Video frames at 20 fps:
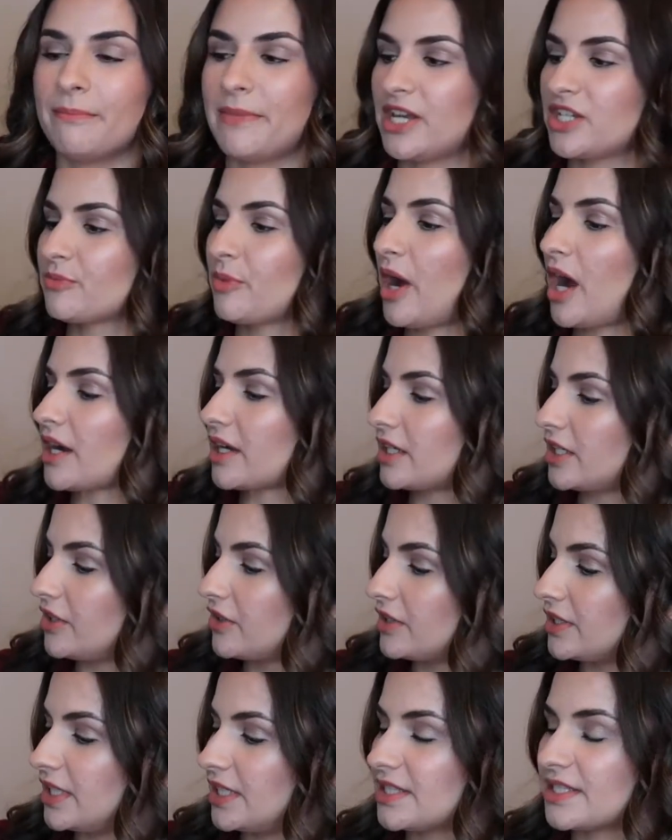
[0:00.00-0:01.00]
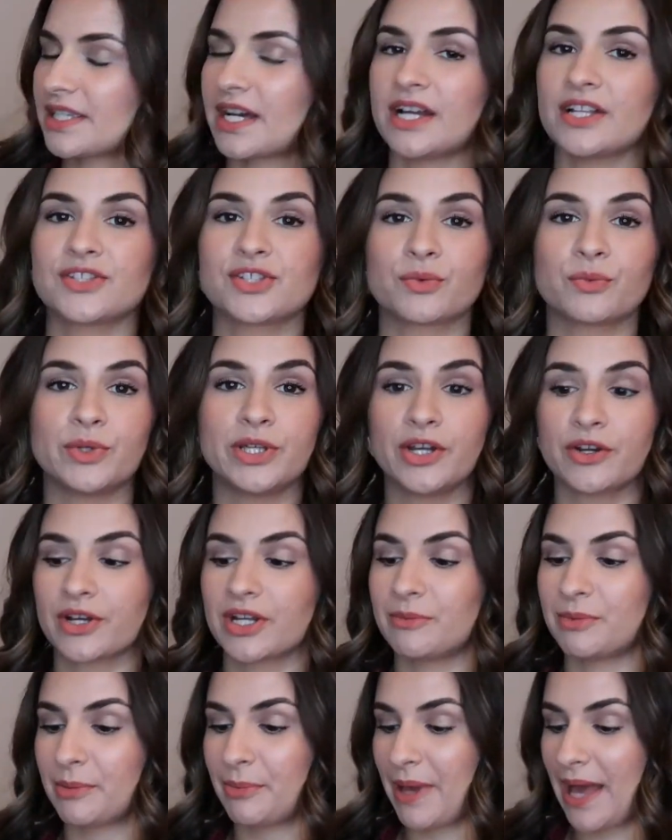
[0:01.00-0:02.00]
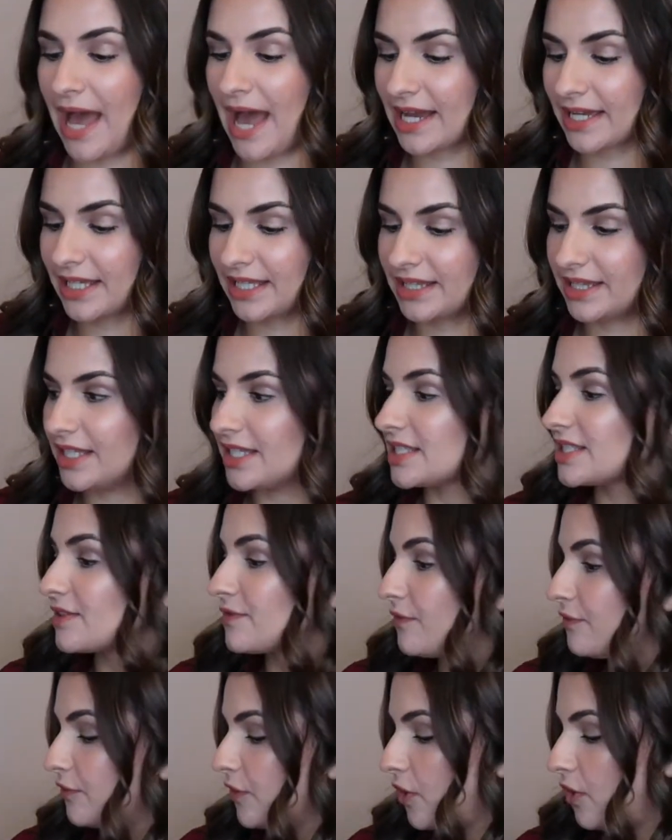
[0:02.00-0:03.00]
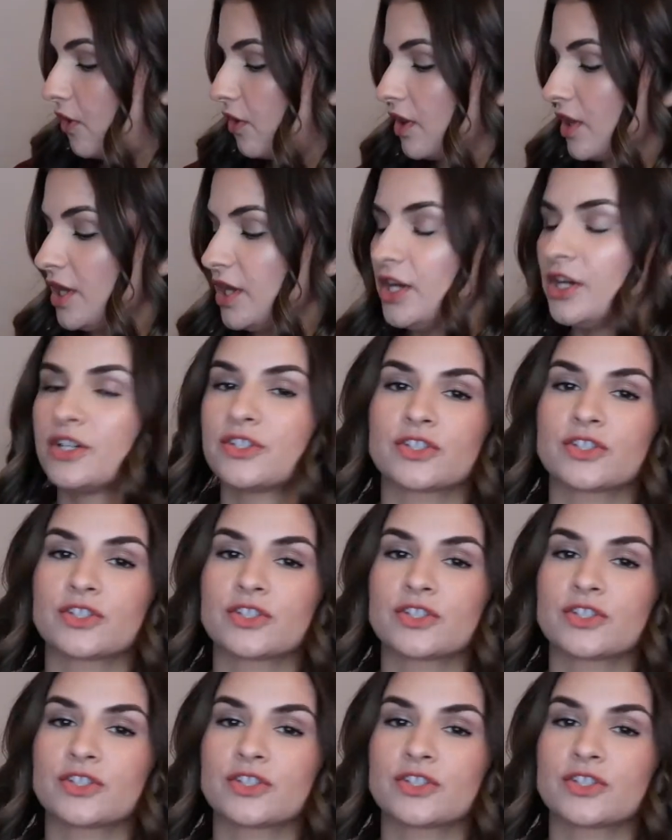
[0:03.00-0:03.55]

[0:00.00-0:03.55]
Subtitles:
mesh pocket here on the inside. So we are gonna be packing this full.